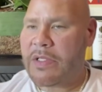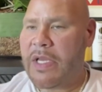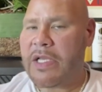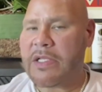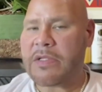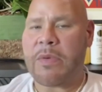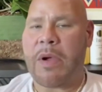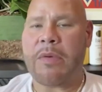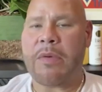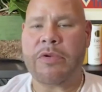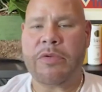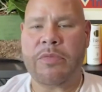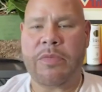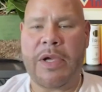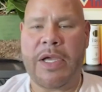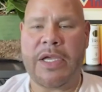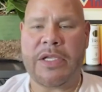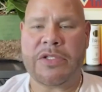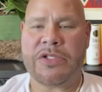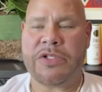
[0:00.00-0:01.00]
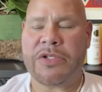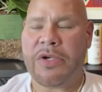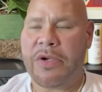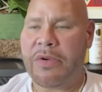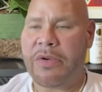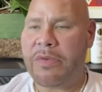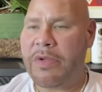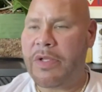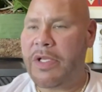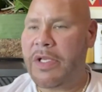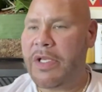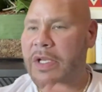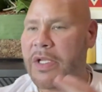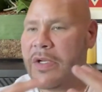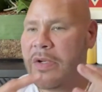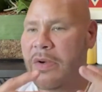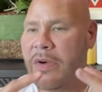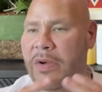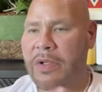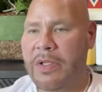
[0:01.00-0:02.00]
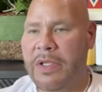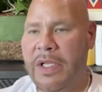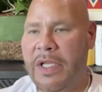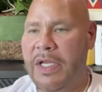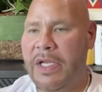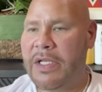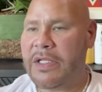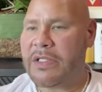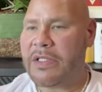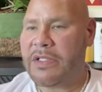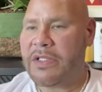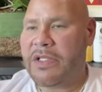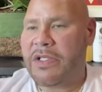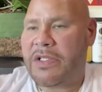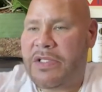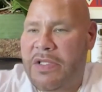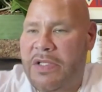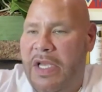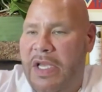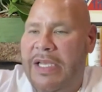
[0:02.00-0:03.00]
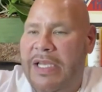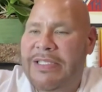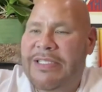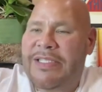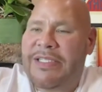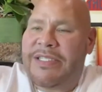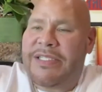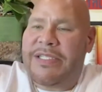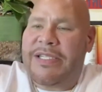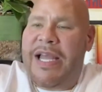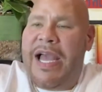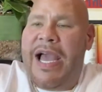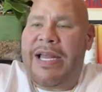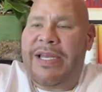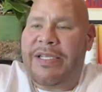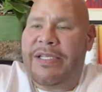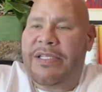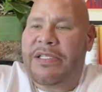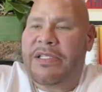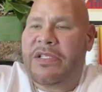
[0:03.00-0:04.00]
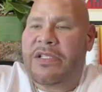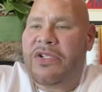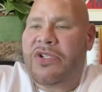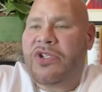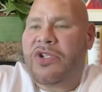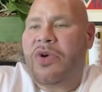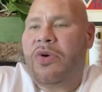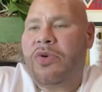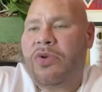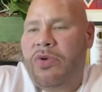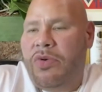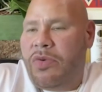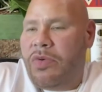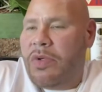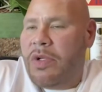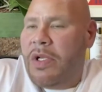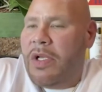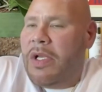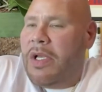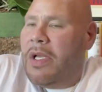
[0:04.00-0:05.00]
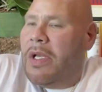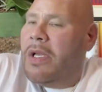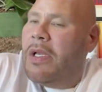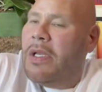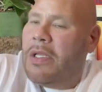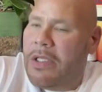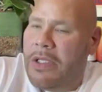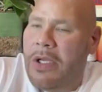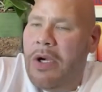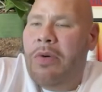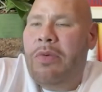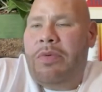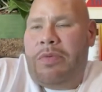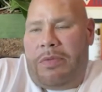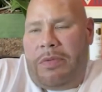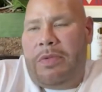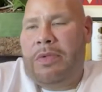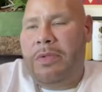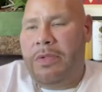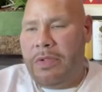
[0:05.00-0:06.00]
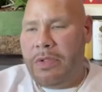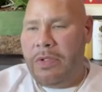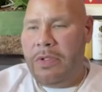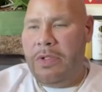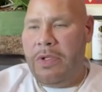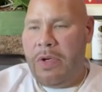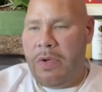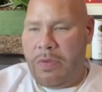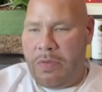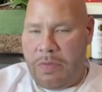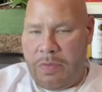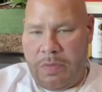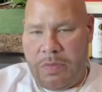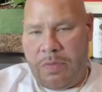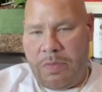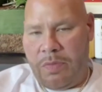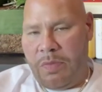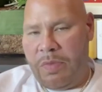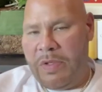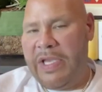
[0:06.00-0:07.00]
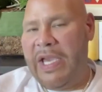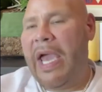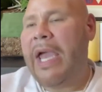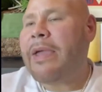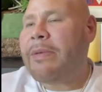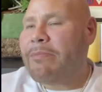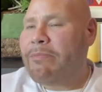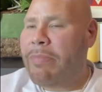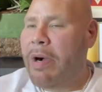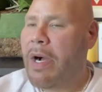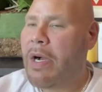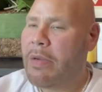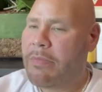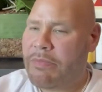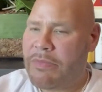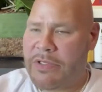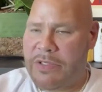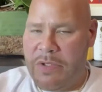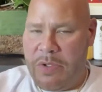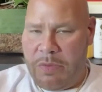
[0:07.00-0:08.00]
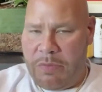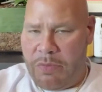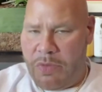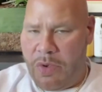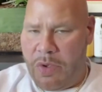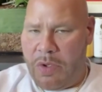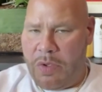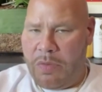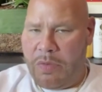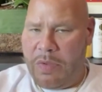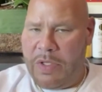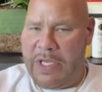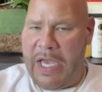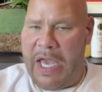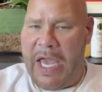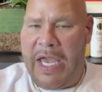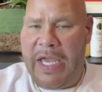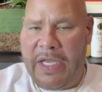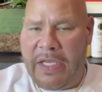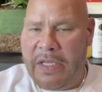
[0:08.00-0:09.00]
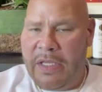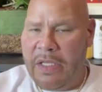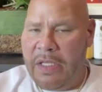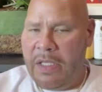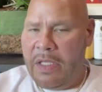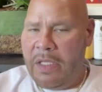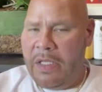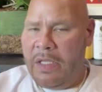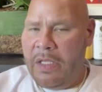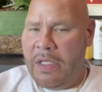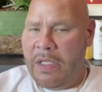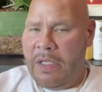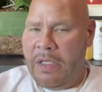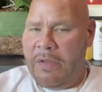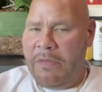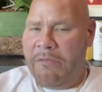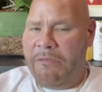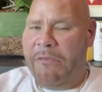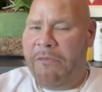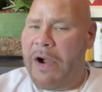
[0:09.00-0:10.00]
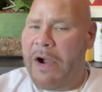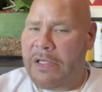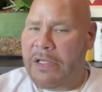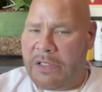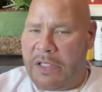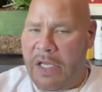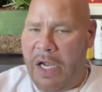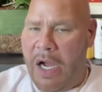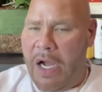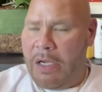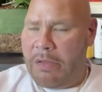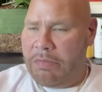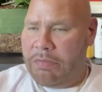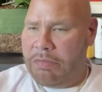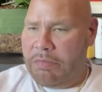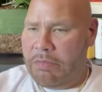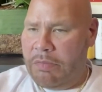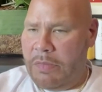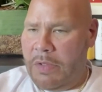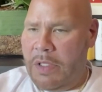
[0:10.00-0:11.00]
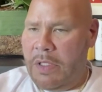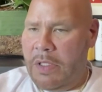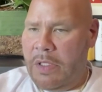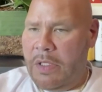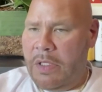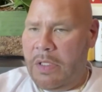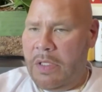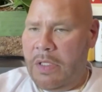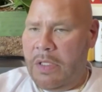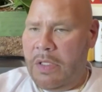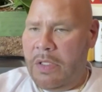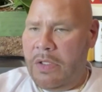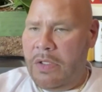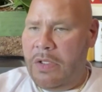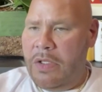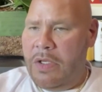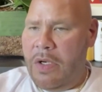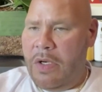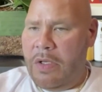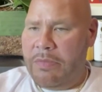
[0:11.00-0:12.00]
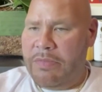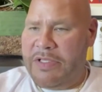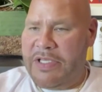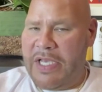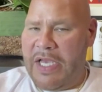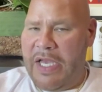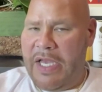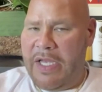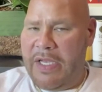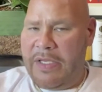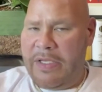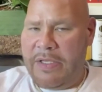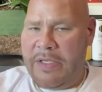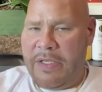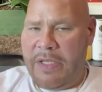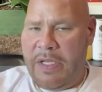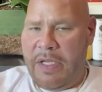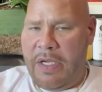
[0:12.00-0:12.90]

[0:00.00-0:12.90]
So that's why we wear a jewelry and all this, and just as a status to show you, yo, you know, we ain't bums no more. We ain't fucked up. You know what I'm saying?